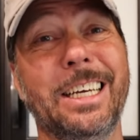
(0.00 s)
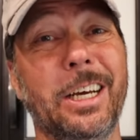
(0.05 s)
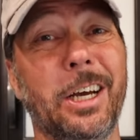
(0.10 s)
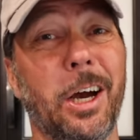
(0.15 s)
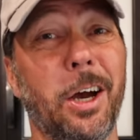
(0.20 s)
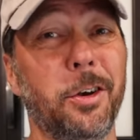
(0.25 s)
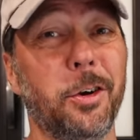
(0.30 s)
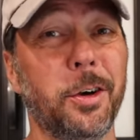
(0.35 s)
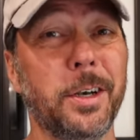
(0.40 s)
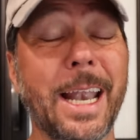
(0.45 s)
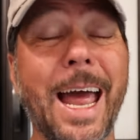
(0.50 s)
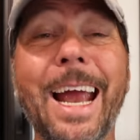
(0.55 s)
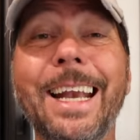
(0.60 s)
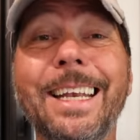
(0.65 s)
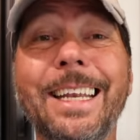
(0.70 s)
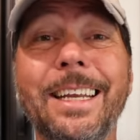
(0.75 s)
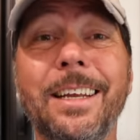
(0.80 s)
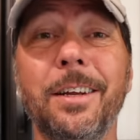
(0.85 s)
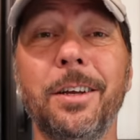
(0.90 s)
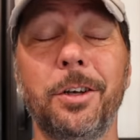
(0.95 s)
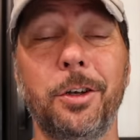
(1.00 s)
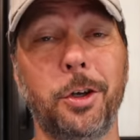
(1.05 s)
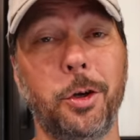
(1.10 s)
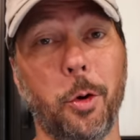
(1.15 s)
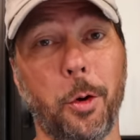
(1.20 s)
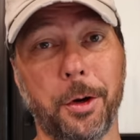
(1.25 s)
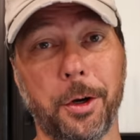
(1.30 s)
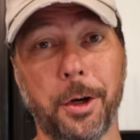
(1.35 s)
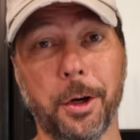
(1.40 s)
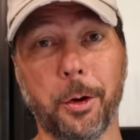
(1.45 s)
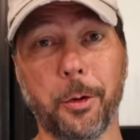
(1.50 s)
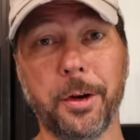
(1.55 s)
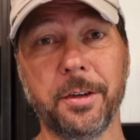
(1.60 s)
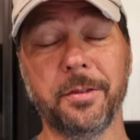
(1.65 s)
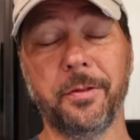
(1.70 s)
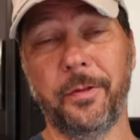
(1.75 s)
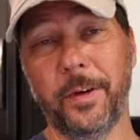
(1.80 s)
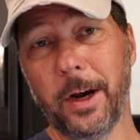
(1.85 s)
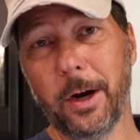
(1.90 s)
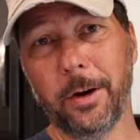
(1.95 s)
190, 200 degrees
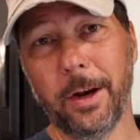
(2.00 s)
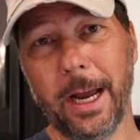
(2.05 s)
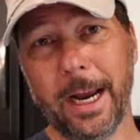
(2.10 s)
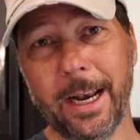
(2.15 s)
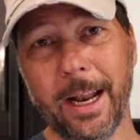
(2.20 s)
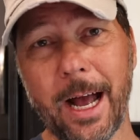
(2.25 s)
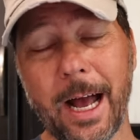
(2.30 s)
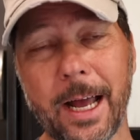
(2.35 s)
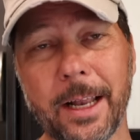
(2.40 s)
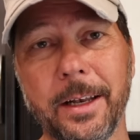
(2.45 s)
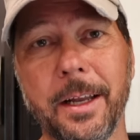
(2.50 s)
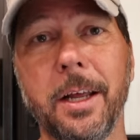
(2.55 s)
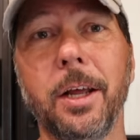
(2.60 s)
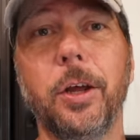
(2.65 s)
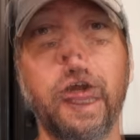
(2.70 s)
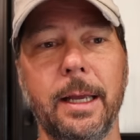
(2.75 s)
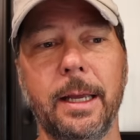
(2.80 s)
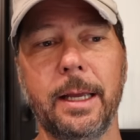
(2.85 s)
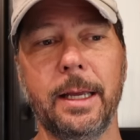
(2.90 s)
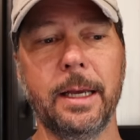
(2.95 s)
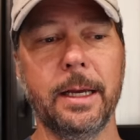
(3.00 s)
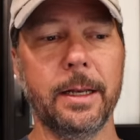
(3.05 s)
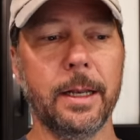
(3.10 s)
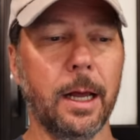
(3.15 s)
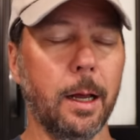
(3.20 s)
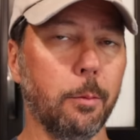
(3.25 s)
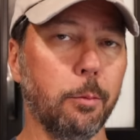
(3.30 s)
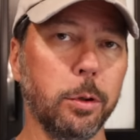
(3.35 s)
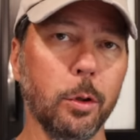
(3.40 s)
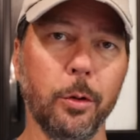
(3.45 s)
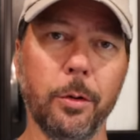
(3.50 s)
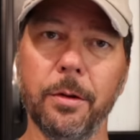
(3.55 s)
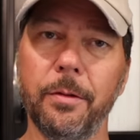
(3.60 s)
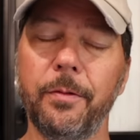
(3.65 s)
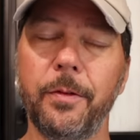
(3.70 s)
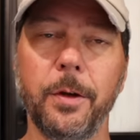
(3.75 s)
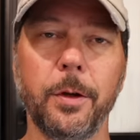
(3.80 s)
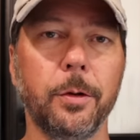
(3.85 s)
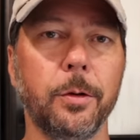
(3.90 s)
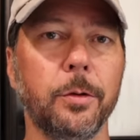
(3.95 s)
Fahrenheit hot. It uh, blew the
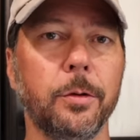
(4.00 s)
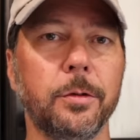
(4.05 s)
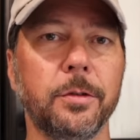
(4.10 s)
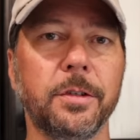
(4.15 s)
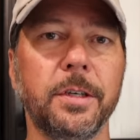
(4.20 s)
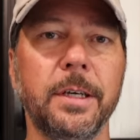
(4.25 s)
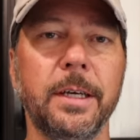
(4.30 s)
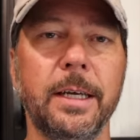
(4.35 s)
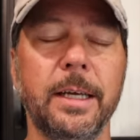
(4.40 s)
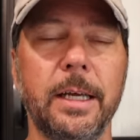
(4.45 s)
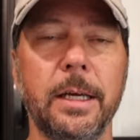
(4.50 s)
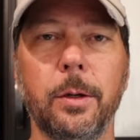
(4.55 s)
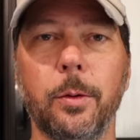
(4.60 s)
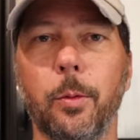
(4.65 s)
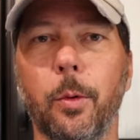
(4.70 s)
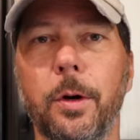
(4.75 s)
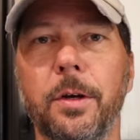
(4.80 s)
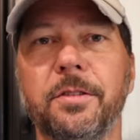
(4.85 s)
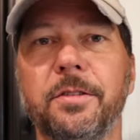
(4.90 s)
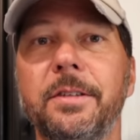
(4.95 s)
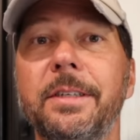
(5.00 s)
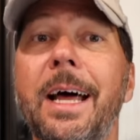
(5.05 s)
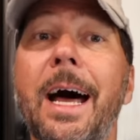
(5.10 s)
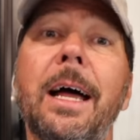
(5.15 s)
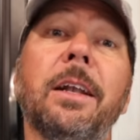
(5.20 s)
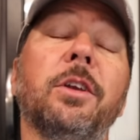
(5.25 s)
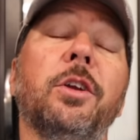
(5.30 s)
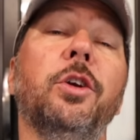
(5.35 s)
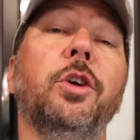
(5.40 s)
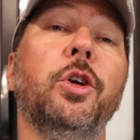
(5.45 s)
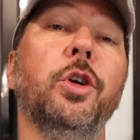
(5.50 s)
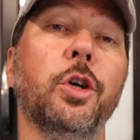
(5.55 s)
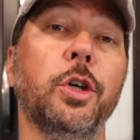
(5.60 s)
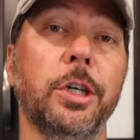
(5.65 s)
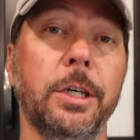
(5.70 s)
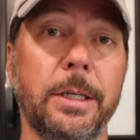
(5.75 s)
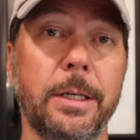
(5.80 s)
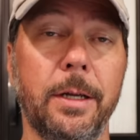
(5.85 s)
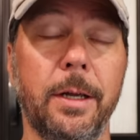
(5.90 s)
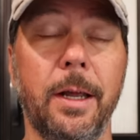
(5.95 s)
fuse. It was not
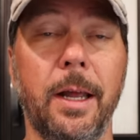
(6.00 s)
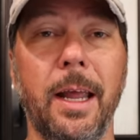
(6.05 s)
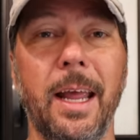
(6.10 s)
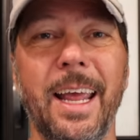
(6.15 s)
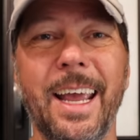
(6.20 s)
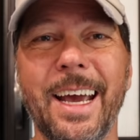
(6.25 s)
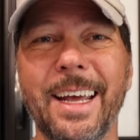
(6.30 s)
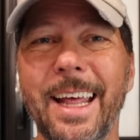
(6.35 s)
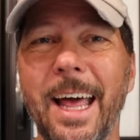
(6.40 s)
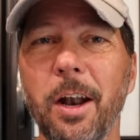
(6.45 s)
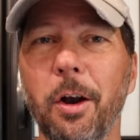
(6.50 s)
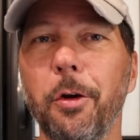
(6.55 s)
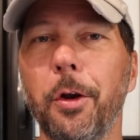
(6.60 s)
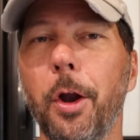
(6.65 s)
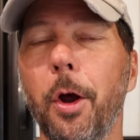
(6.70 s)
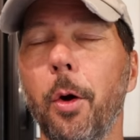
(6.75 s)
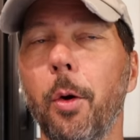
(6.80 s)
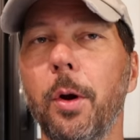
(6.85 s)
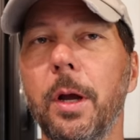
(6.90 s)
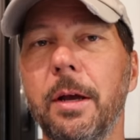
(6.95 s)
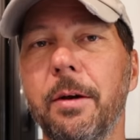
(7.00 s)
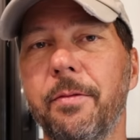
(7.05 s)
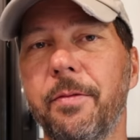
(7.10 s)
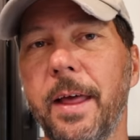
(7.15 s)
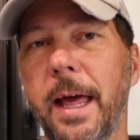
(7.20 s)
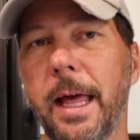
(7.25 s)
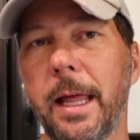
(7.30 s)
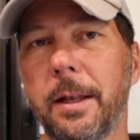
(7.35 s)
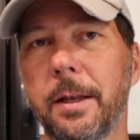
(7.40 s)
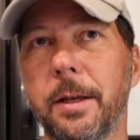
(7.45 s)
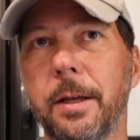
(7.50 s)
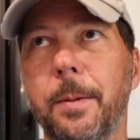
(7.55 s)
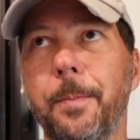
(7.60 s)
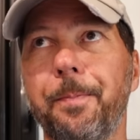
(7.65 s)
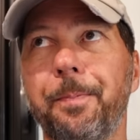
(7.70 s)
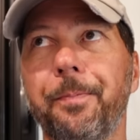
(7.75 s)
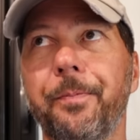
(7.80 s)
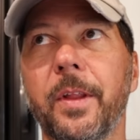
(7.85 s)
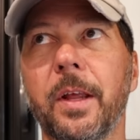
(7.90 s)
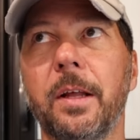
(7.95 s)
good. And I don't know if that
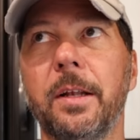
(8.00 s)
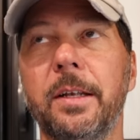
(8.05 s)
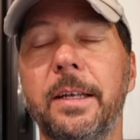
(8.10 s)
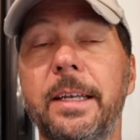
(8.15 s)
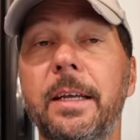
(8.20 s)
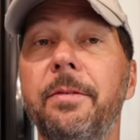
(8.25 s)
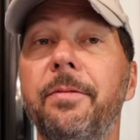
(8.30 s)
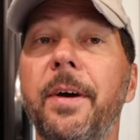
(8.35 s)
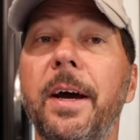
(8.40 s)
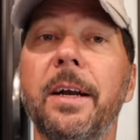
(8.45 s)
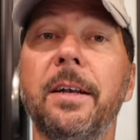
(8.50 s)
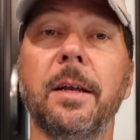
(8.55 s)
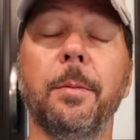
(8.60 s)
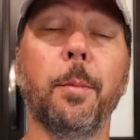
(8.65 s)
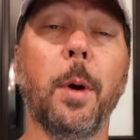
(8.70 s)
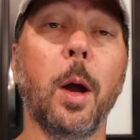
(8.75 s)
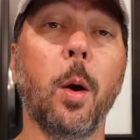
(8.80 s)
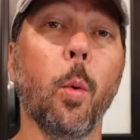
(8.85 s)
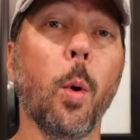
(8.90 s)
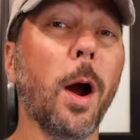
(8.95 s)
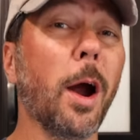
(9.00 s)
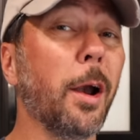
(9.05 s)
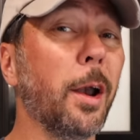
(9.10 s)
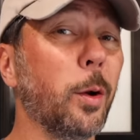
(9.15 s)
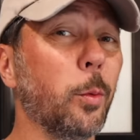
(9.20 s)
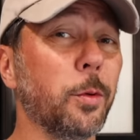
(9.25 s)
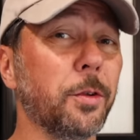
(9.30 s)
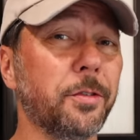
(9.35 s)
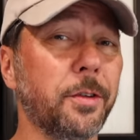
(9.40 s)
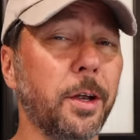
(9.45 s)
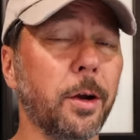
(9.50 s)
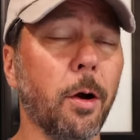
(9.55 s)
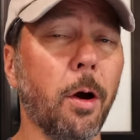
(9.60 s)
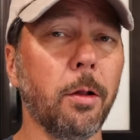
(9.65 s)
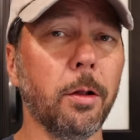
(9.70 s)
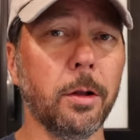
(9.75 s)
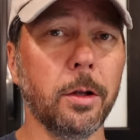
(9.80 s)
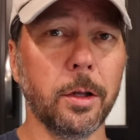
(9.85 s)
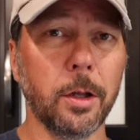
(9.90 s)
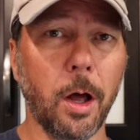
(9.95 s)
defect in my wiring was there
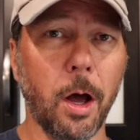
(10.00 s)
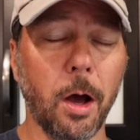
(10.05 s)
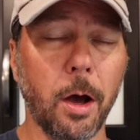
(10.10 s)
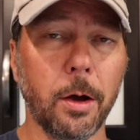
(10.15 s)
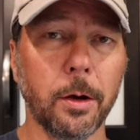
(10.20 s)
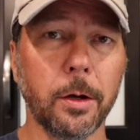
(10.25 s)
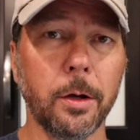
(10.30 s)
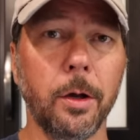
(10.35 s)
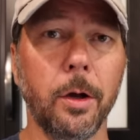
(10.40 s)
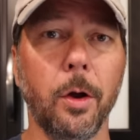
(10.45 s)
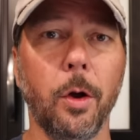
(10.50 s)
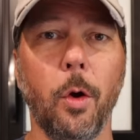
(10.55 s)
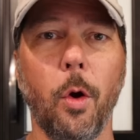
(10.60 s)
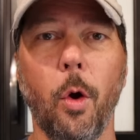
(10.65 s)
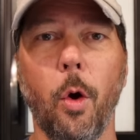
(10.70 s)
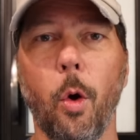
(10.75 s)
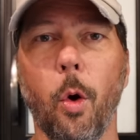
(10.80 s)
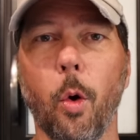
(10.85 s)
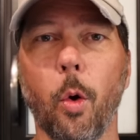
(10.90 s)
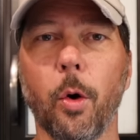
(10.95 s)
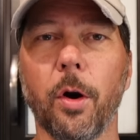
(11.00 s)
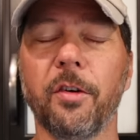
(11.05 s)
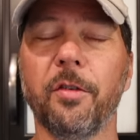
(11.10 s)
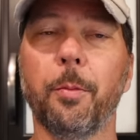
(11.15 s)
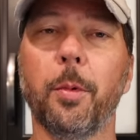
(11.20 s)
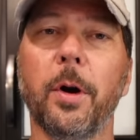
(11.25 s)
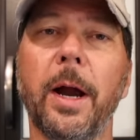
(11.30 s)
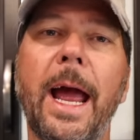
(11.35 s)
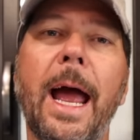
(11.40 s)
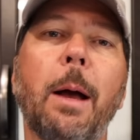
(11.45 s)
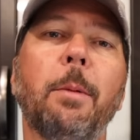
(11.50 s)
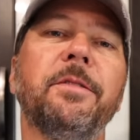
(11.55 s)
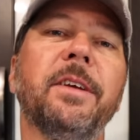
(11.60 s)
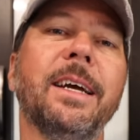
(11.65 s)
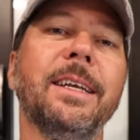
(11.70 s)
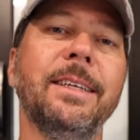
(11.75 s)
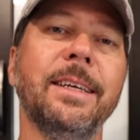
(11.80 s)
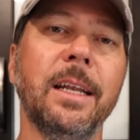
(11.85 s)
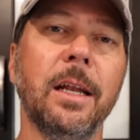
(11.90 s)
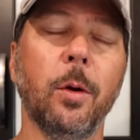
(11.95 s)
all along or if perhaps
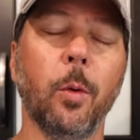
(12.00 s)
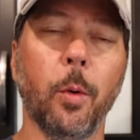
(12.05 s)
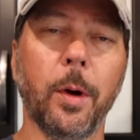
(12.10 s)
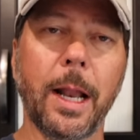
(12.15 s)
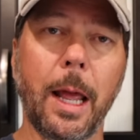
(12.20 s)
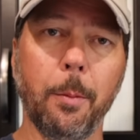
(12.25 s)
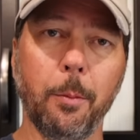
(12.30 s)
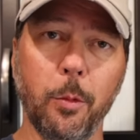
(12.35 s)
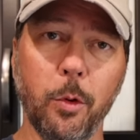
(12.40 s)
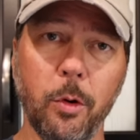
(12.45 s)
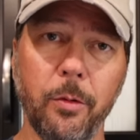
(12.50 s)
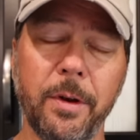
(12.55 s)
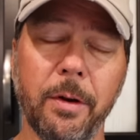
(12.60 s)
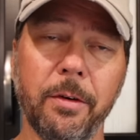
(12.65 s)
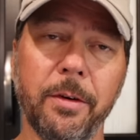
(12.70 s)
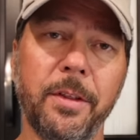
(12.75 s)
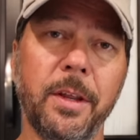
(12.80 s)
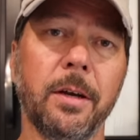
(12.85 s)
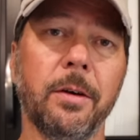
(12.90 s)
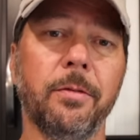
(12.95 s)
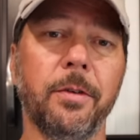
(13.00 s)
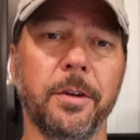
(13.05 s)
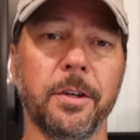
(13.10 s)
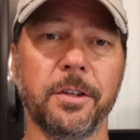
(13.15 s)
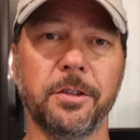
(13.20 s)
I did it when I moved everything for the